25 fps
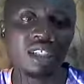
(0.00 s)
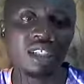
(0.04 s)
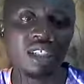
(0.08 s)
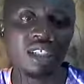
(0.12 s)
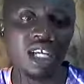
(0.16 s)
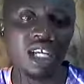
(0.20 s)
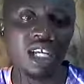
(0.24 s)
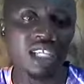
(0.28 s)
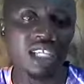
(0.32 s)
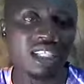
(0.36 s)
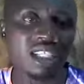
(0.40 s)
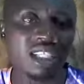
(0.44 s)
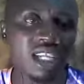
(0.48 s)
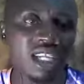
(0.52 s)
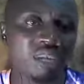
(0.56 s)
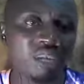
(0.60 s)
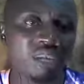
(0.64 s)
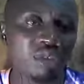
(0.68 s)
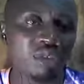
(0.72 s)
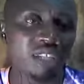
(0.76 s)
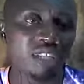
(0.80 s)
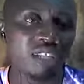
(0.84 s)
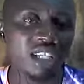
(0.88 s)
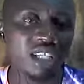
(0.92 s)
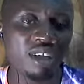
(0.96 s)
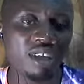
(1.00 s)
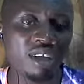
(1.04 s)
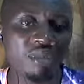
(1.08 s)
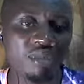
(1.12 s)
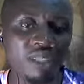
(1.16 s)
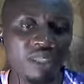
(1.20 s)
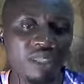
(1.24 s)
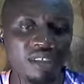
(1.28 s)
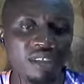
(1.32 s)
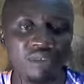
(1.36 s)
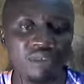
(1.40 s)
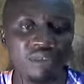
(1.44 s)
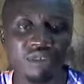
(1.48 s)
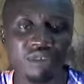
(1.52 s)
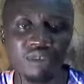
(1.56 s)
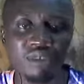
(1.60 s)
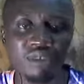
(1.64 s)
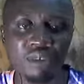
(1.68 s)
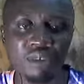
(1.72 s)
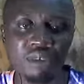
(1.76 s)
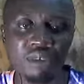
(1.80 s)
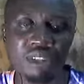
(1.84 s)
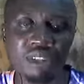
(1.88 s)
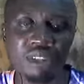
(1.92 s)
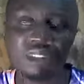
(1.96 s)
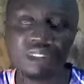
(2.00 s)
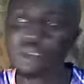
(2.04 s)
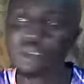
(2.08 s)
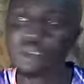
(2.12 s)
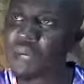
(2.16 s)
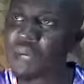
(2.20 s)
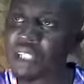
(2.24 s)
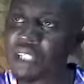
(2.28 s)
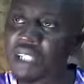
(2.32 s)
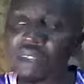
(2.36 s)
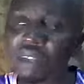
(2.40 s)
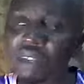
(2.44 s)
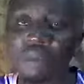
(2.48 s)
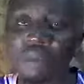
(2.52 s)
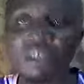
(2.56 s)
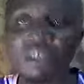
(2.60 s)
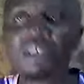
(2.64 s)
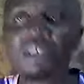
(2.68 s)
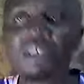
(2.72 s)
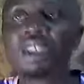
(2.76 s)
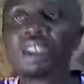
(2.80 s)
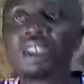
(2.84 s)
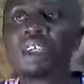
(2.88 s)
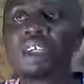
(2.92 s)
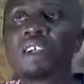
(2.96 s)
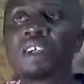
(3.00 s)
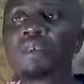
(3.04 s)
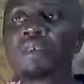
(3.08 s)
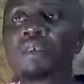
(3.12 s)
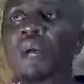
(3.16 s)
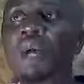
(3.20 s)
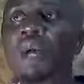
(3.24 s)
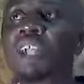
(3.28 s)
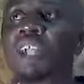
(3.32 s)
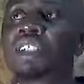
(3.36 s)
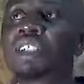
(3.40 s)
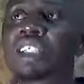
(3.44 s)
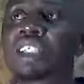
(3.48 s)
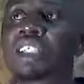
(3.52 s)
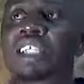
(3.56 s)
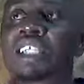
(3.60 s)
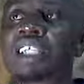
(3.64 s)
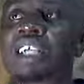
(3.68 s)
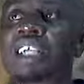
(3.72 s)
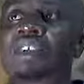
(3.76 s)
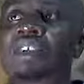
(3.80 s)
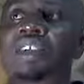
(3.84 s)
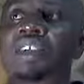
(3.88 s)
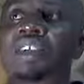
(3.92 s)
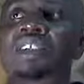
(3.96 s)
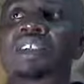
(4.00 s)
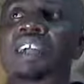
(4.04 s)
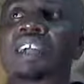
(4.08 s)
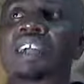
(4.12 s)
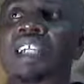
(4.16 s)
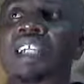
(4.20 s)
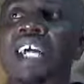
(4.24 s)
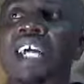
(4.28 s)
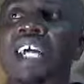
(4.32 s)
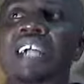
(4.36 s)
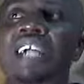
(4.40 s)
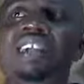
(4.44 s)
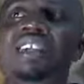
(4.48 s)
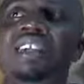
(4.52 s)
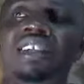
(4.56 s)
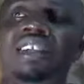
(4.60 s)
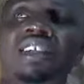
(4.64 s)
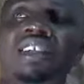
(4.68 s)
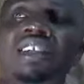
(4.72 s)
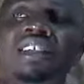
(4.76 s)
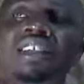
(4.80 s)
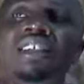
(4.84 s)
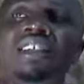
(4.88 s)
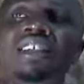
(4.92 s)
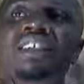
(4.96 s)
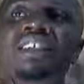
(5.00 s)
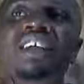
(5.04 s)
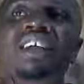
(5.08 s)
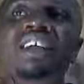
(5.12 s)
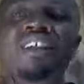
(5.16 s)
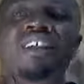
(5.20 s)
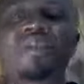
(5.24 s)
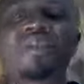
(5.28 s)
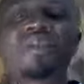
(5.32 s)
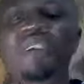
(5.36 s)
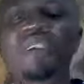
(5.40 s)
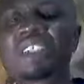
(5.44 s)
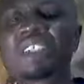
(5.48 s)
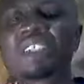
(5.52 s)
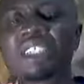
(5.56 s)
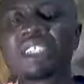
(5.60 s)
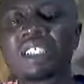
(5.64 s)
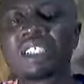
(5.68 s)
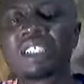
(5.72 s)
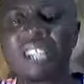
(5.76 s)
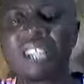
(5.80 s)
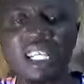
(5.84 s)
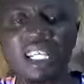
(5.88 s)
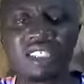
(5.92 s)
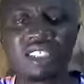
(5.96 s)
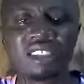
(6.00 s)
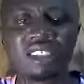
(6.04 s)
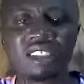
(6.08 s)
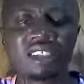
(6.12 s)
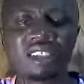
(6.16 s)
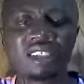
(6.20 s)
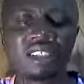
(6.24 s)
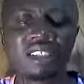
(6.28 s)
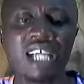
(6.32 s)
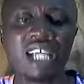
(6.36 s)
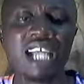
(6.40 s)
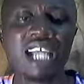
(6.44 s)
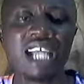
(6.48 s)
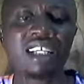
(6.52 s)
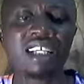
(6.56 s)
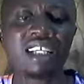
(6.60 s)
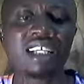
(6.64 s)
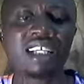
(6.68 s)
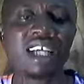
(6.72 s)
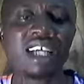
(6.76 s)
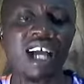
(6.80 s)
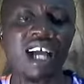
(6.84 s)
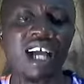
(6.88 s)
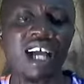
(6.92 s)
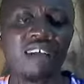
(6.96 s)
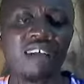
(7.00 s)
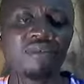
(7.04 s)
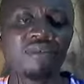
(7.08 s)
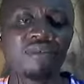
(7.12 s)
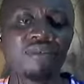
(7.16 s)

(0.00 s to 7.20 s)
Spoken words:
Would they not benefit from it? It's possible. Well, it's just that those other engines, four-cylinder engines, hardly have